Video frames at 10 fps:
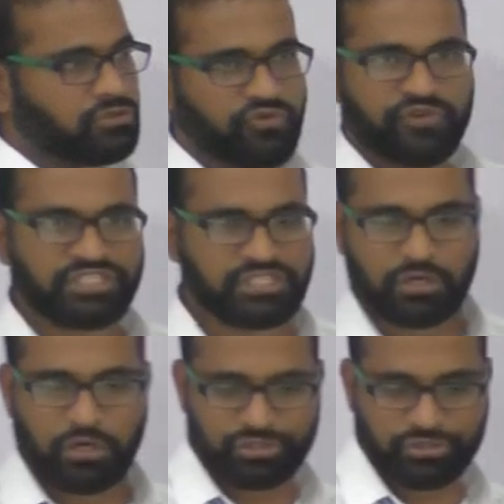so first is
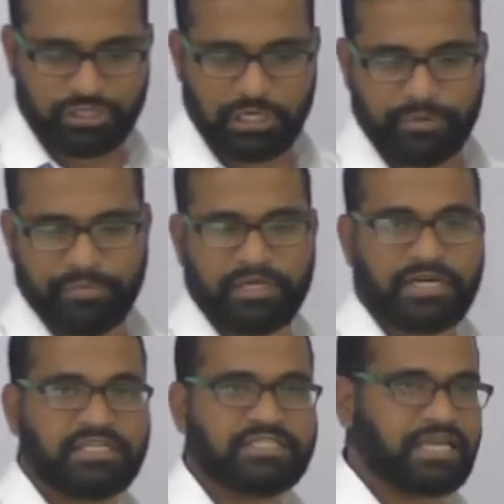the constitutional amendment
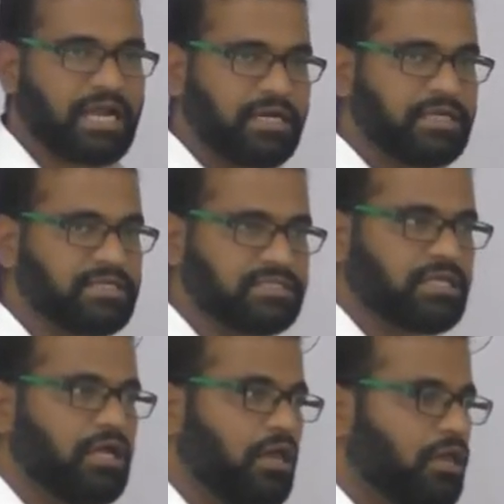and the second
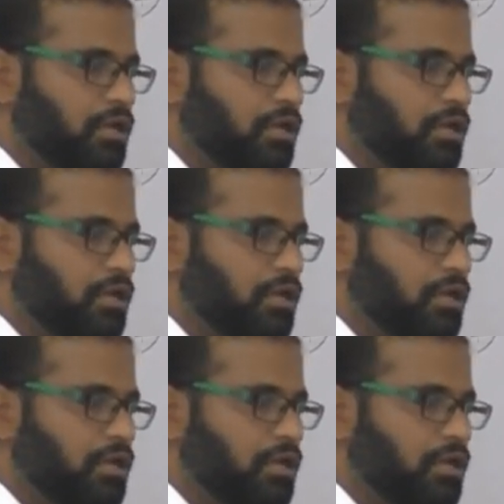is